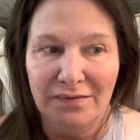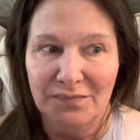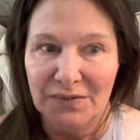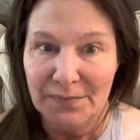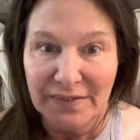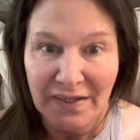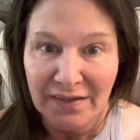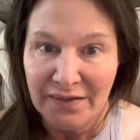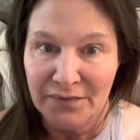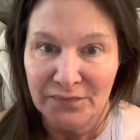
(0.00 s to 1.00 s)
Probably not,
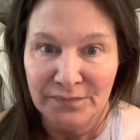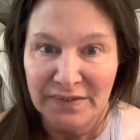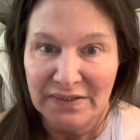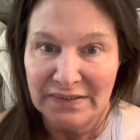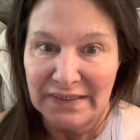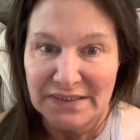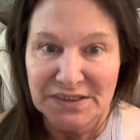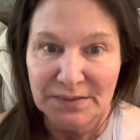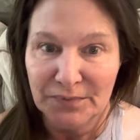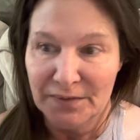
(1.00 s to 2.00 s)
though. I mean, that
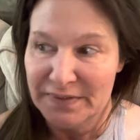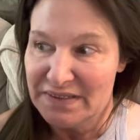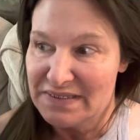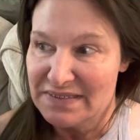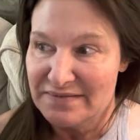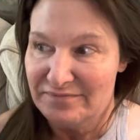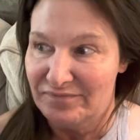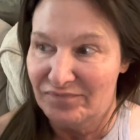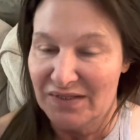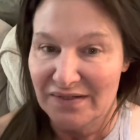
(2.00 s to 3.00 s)
chick probably just,
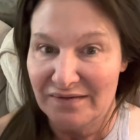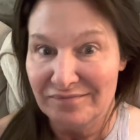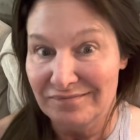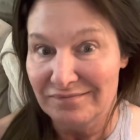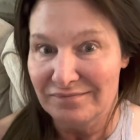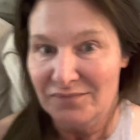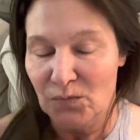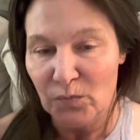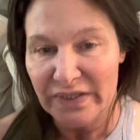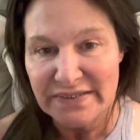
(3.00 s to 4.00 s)

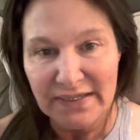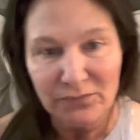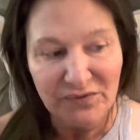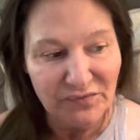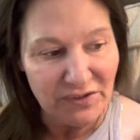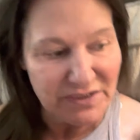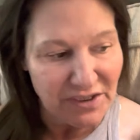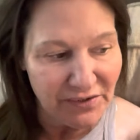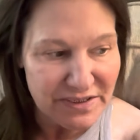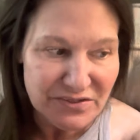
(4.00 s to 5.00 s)
winked at one of her
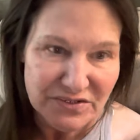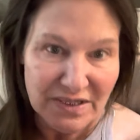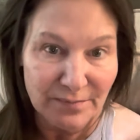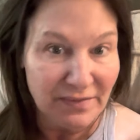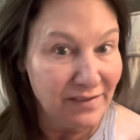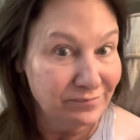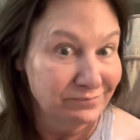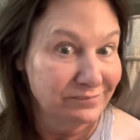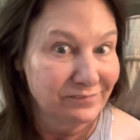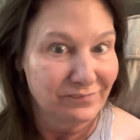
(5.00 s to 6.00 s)
attorneys or something like,
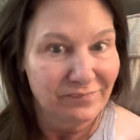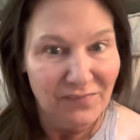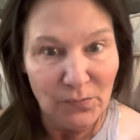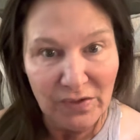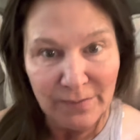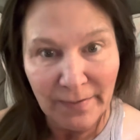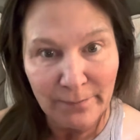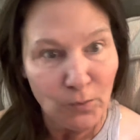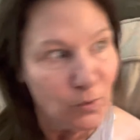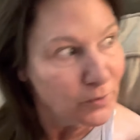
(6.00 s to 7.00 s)
you want to get my
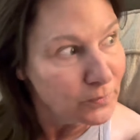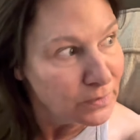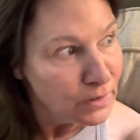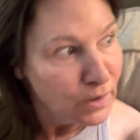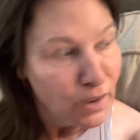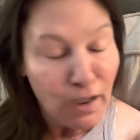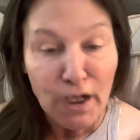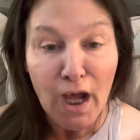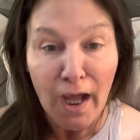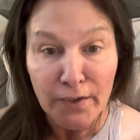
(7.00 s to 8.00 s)
portal?
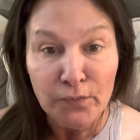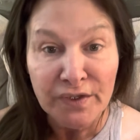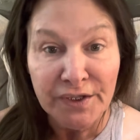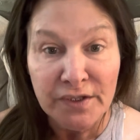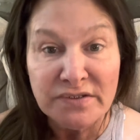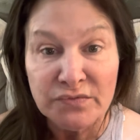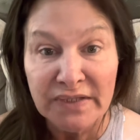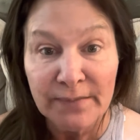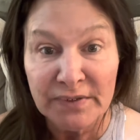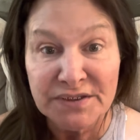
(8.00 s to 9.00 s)
God only knows what
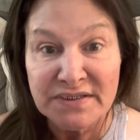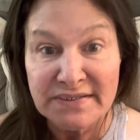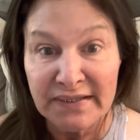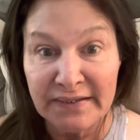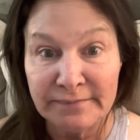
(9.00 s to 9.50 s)
that bitch is thinking.